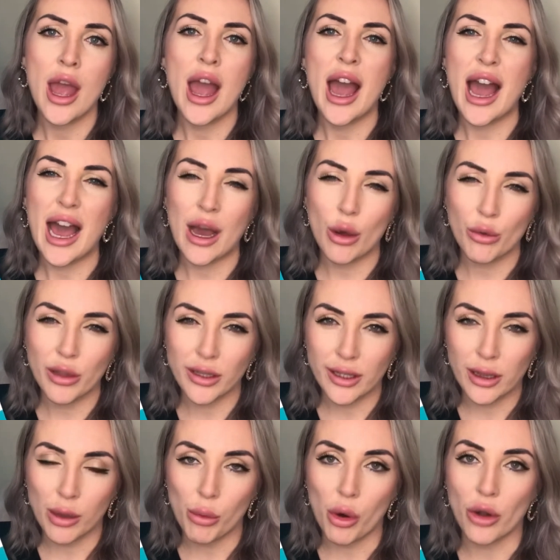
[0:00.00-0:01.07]
how the
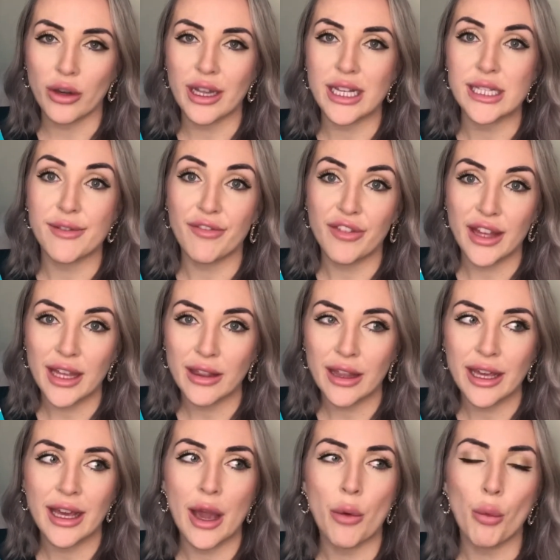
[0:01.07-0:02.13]
little one is
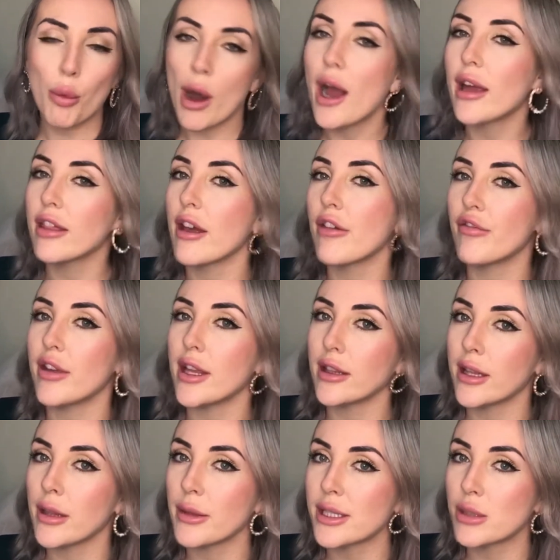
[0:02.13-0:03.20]
feeling and why they're
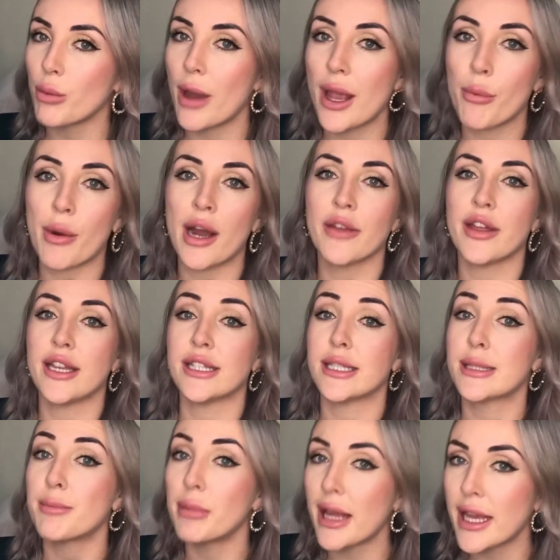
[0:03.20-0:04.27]
feeling this way, why they're
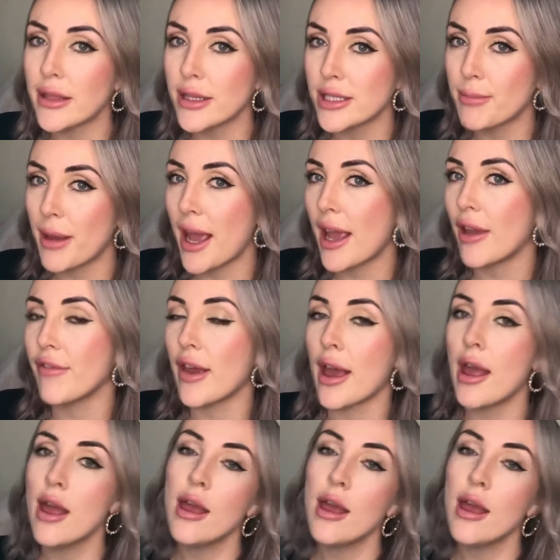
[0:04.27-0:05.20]
displaying this behaviour,